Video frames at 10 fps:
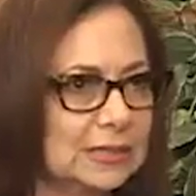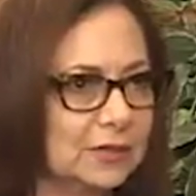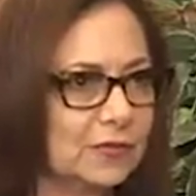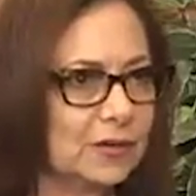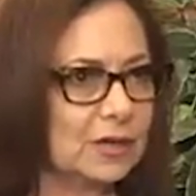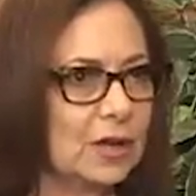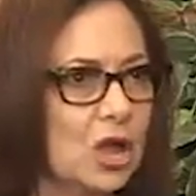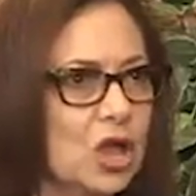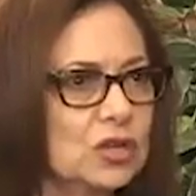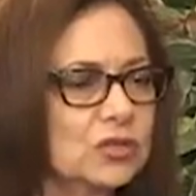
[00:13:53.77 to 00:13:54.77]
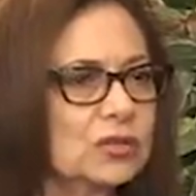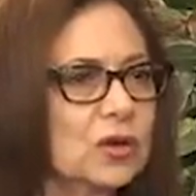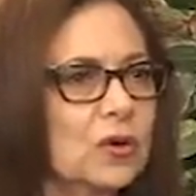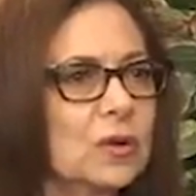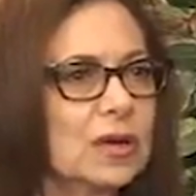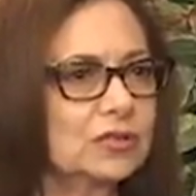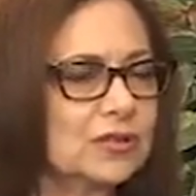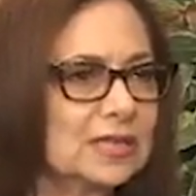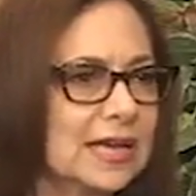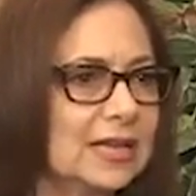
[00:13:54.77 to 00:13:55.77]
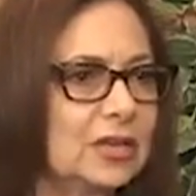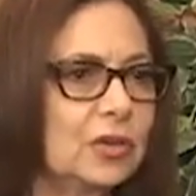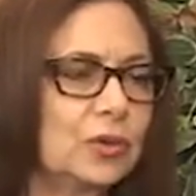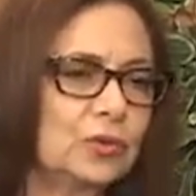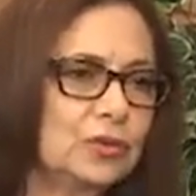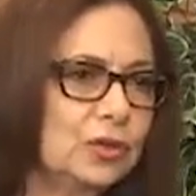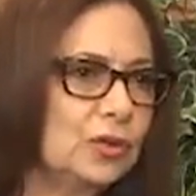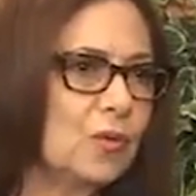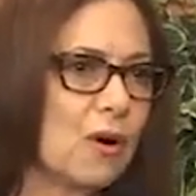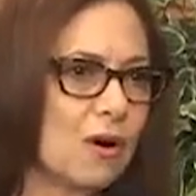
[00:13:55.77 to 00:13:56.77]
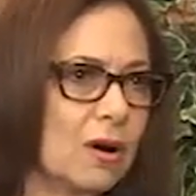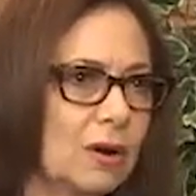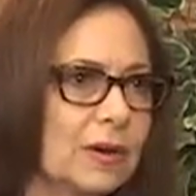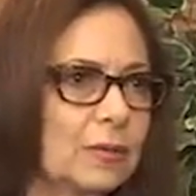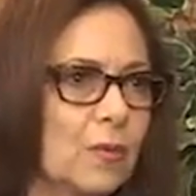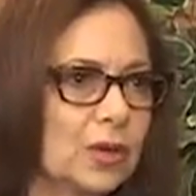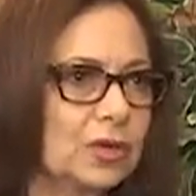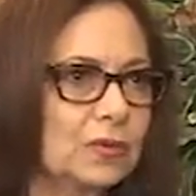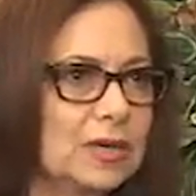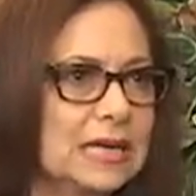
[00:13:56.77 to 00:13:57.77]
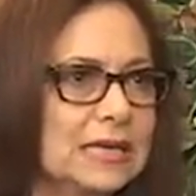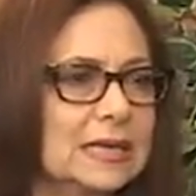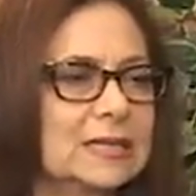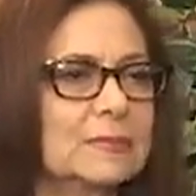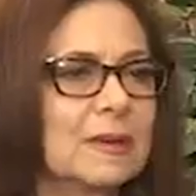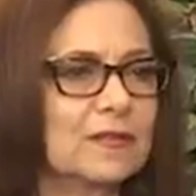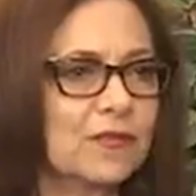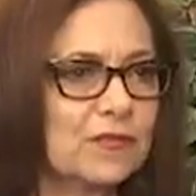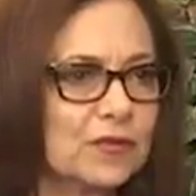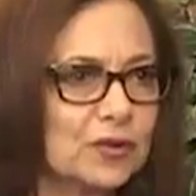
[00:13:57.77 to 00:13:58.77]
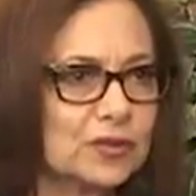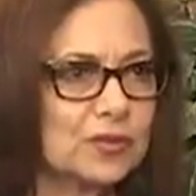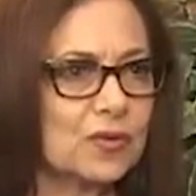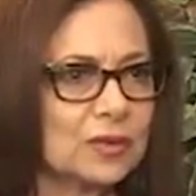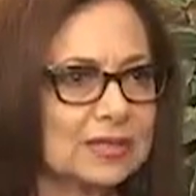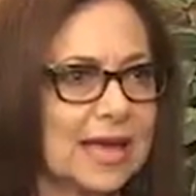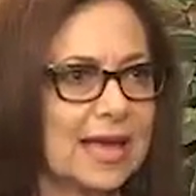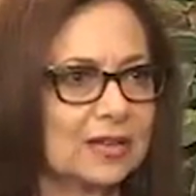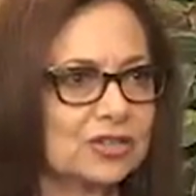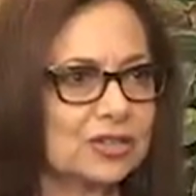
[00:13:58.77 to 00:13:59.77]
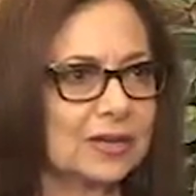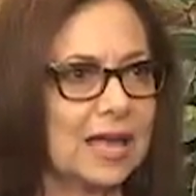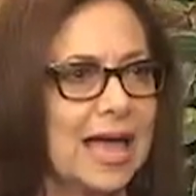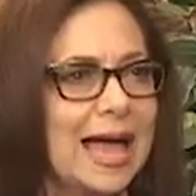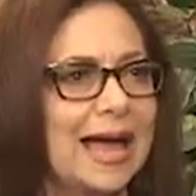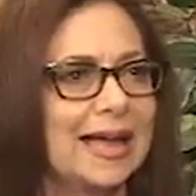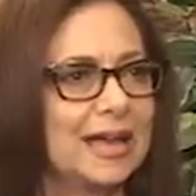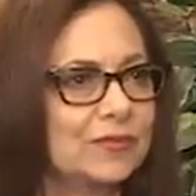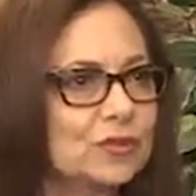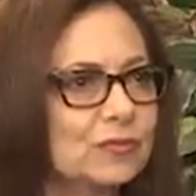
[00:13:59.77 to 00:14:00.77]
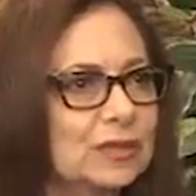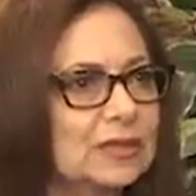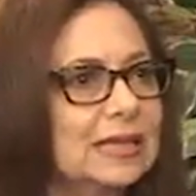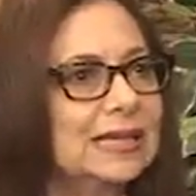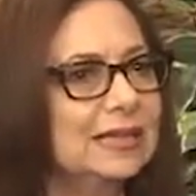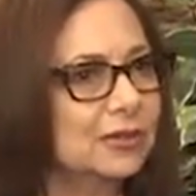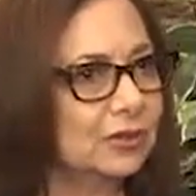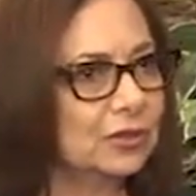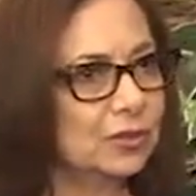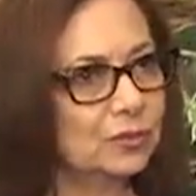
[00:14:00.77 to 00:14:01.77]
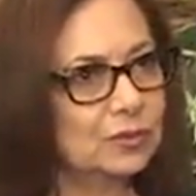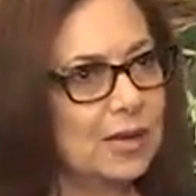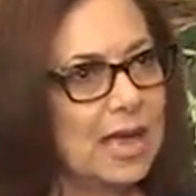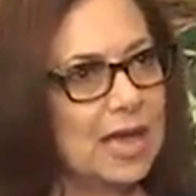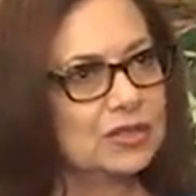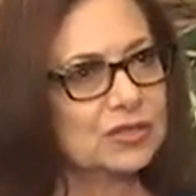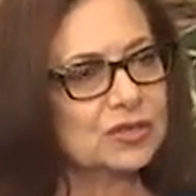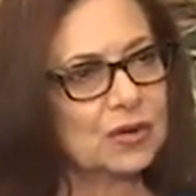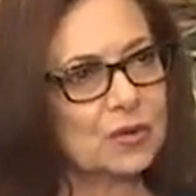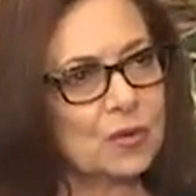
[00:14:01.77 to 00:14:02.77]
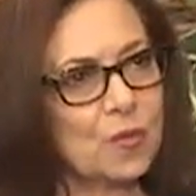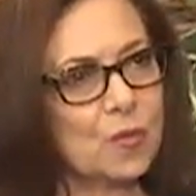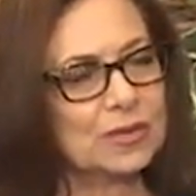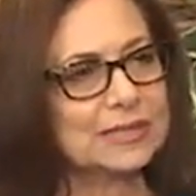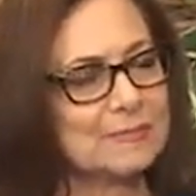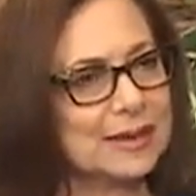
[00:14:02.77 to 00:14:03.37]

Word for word: different. Sure. So understanding who you are and what you need is my first call to action. Mm-hmm. I have to really hear you. So what